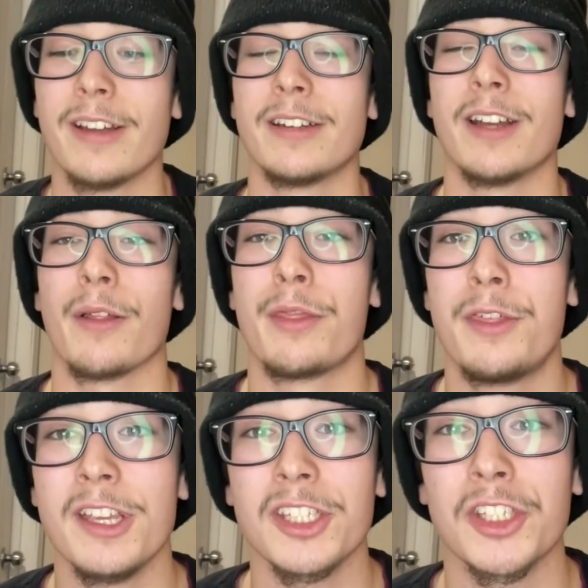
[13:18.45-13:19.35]
Now,
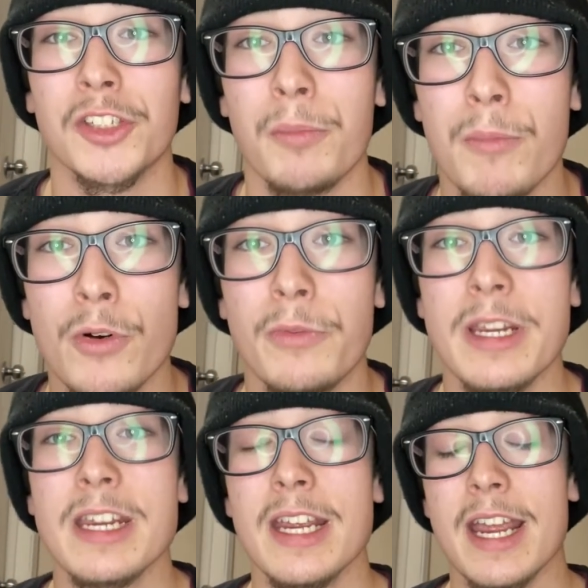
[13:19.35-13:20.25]
this
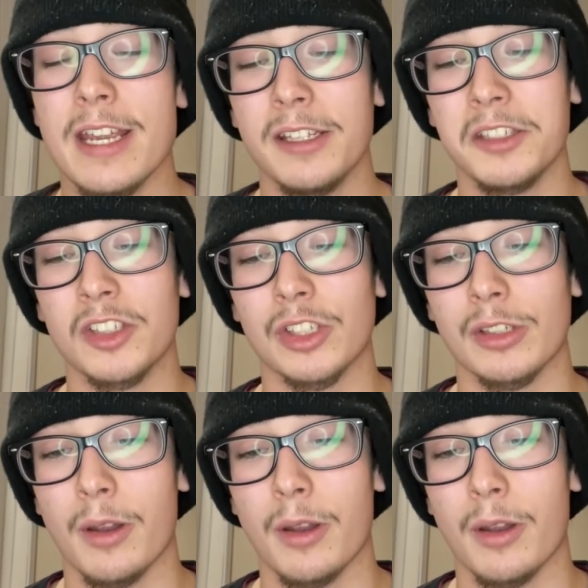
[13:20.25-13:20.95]
movie is